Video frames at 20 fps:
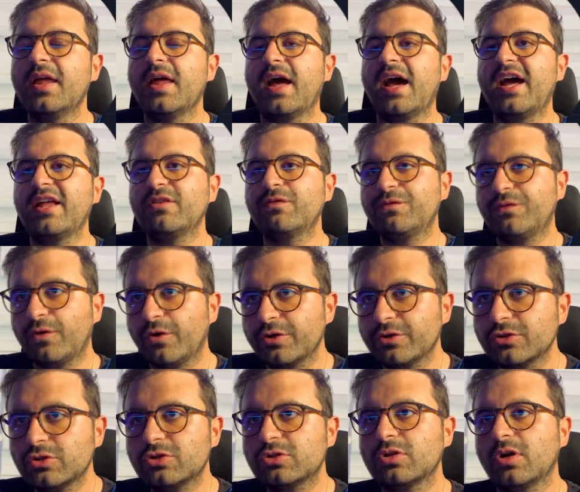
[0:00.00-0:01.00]
And for
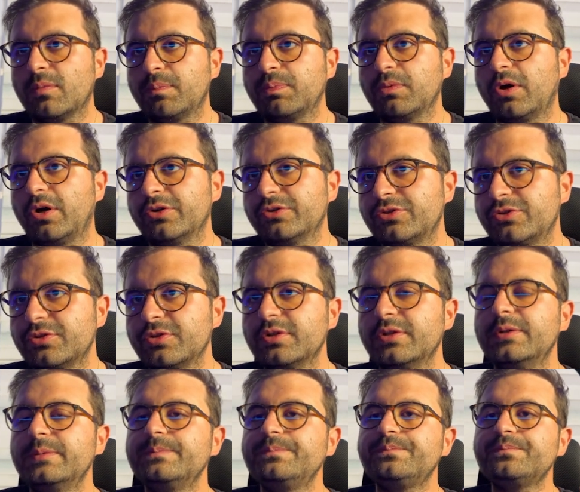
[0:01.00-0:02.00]
the stop loss,
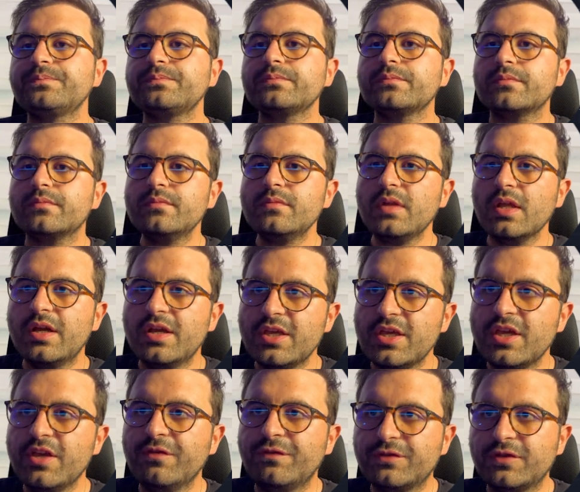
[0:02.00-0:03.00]

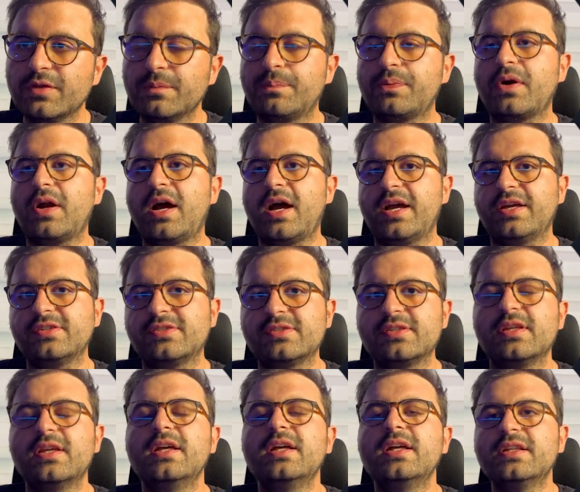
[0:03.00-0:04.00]
if the price
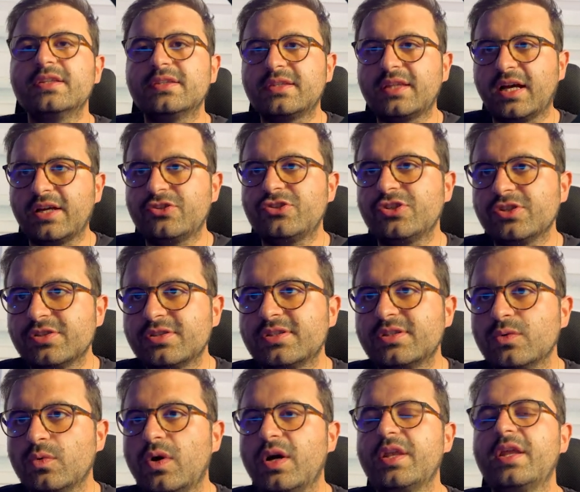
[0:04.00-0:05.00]
touches
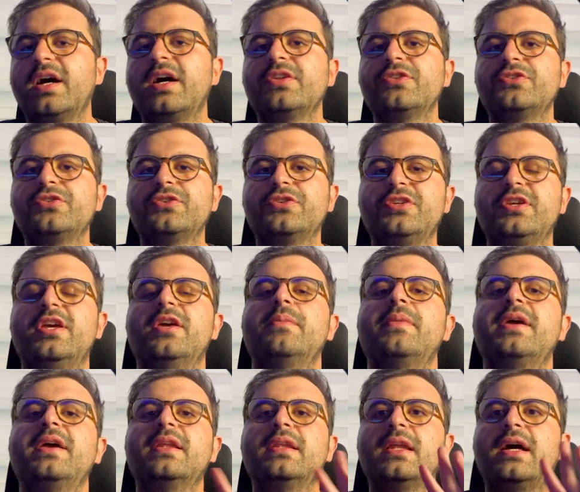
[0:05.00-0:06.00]
the 100
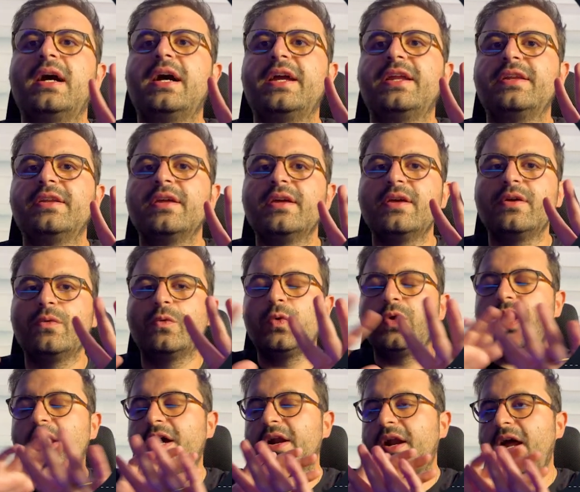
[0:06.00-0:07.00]
EMA line,
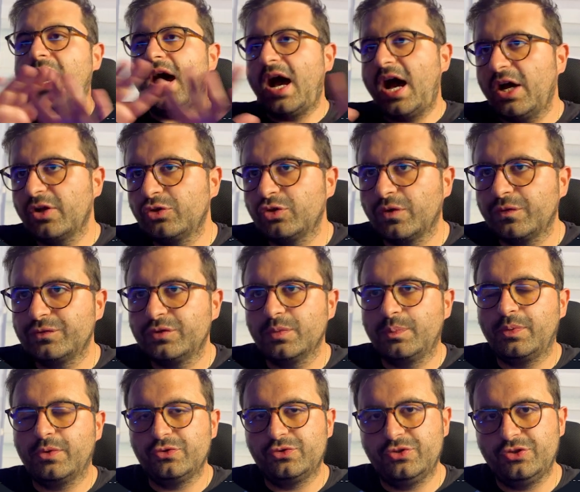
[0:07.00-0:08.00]
we are out of the
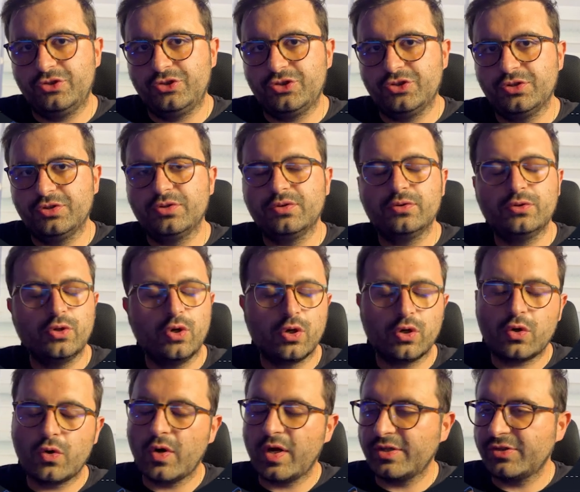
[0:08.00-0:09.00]
position. No
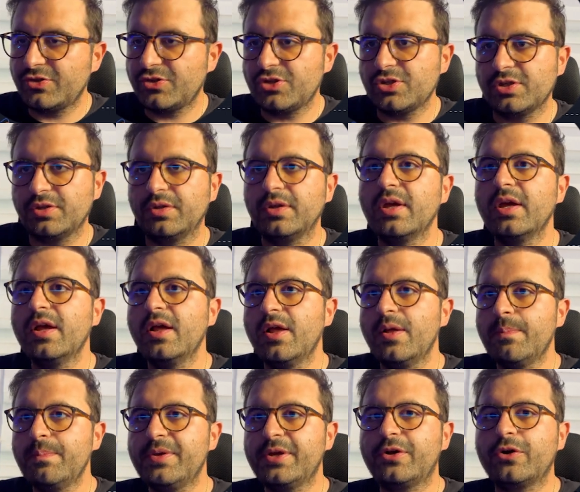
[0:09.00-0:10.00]
question.
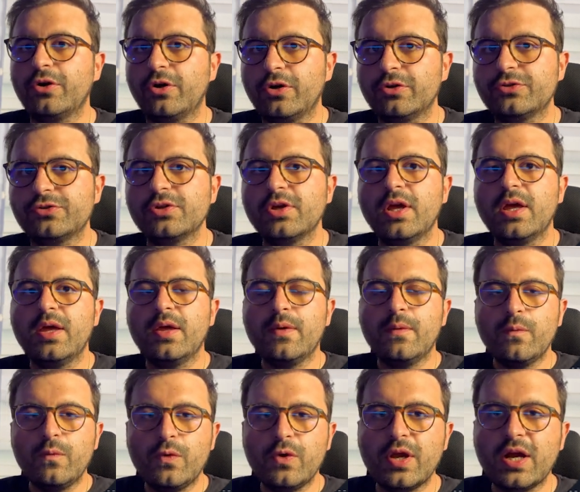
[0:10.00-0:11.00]
Because
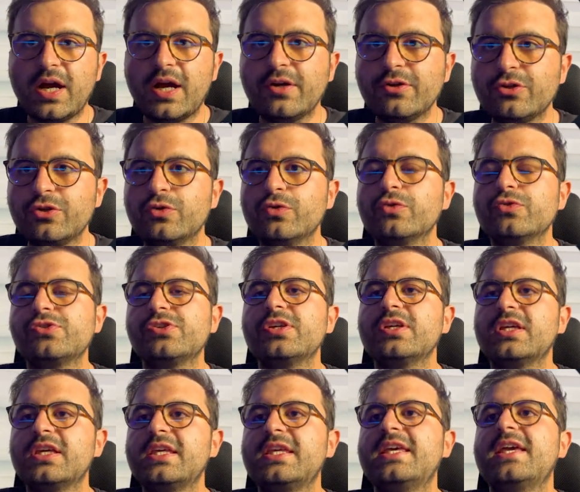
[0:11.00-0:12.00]
we are
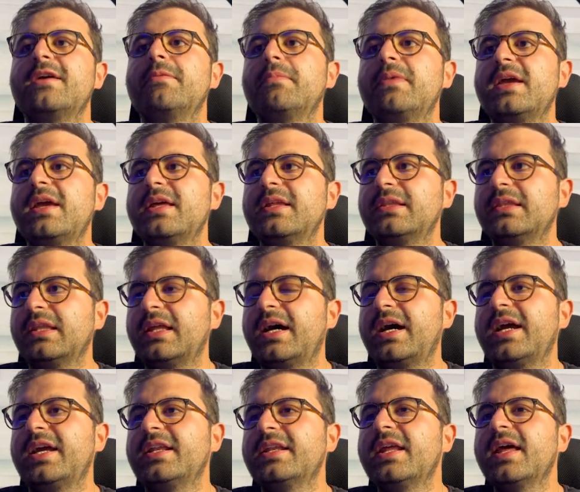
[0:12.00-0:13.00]
using EMA
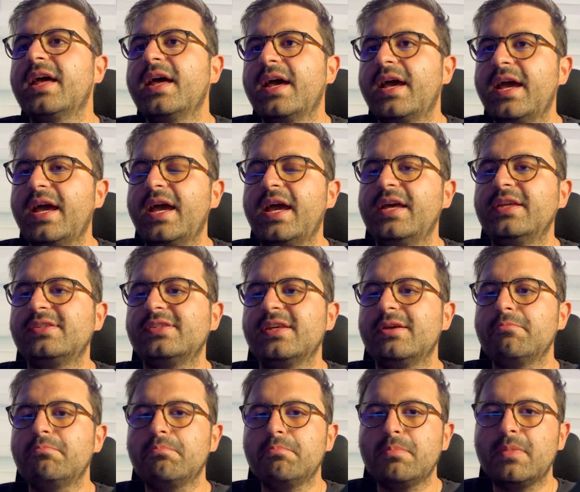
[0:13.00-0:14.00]
line as a
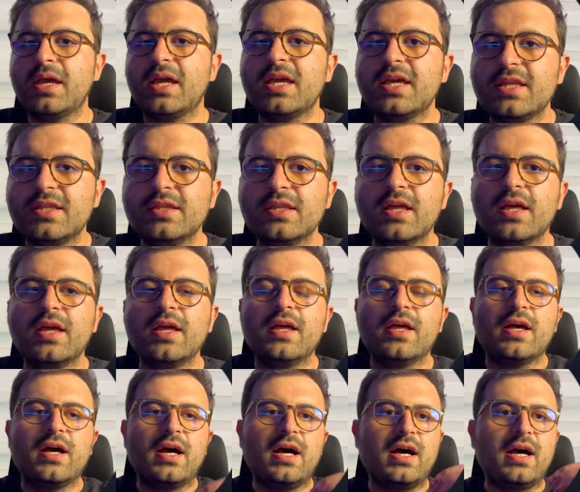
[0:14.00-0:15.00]
main
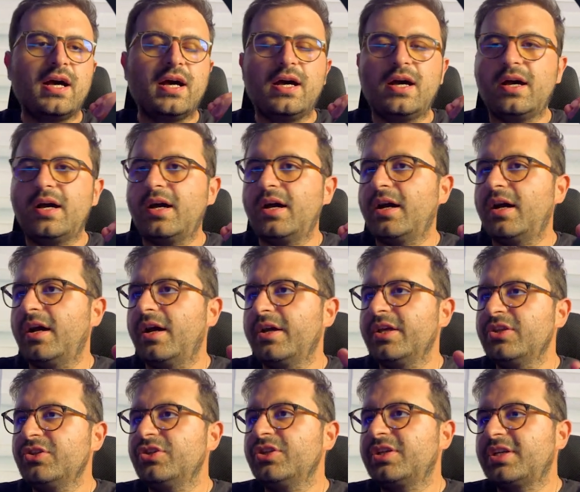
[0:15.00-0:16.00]
uh,
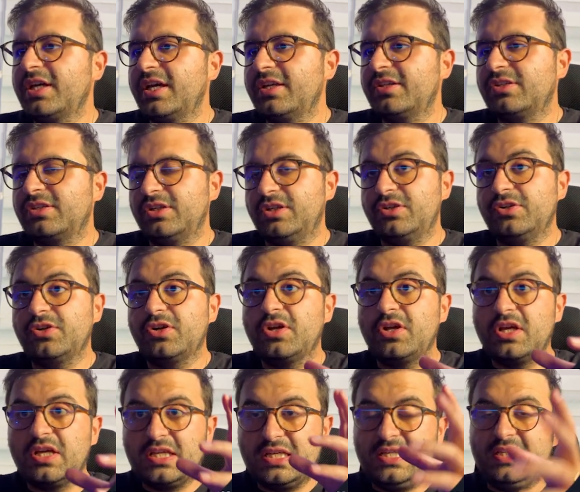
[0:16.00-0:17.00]
indicator
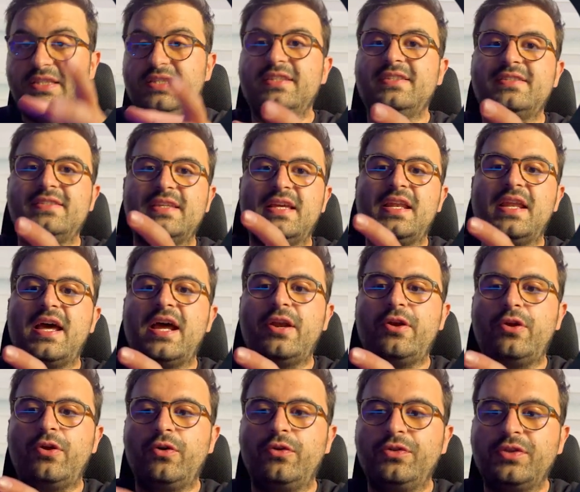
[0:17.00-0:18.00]
in this
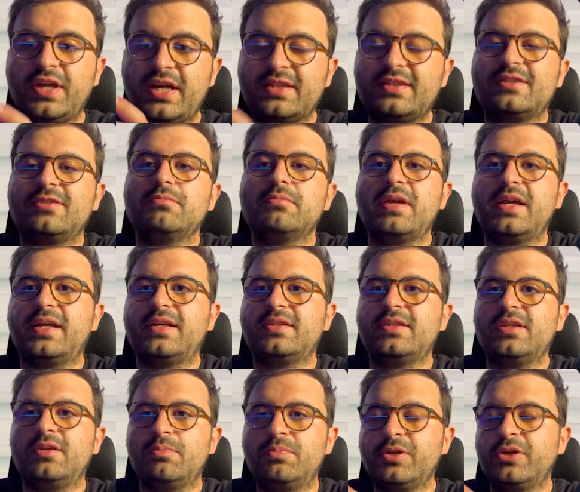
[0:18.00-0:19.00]
scenario, not the
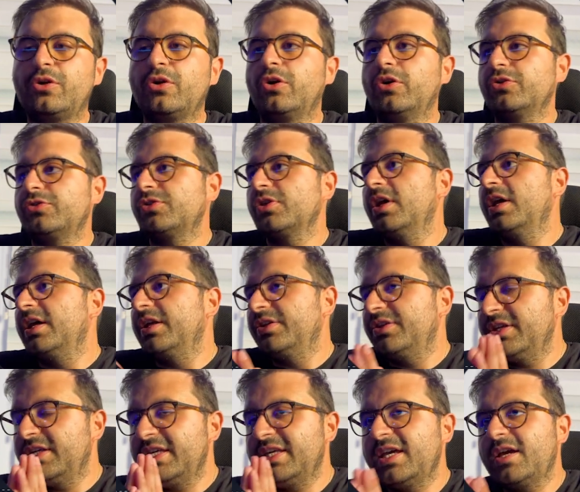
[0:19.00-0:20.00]
MACD. Because
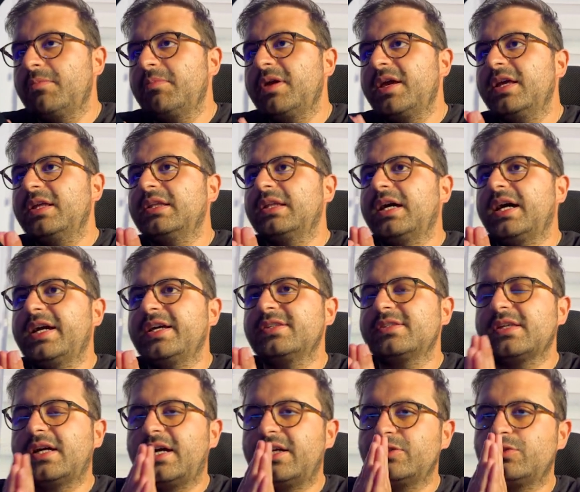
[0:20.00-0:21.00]
the EMA lines
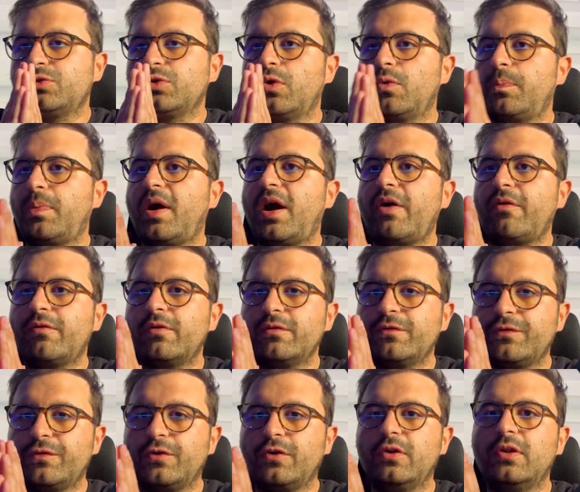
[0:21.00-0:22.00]
are so
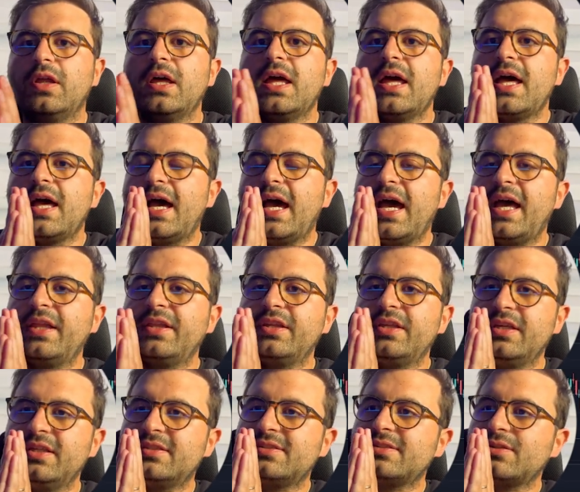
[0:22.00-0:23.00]
powerful and
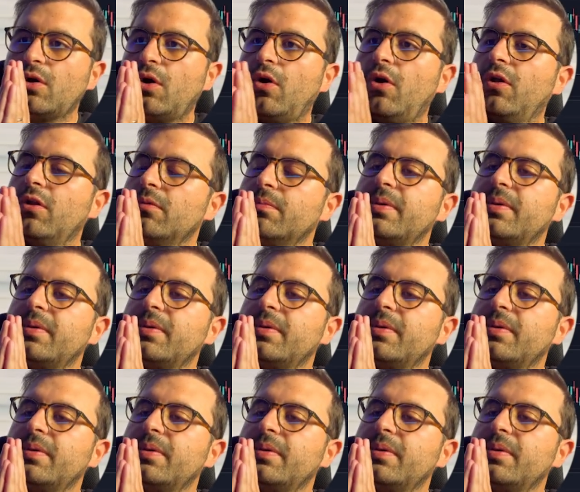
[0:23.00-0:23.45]
it's all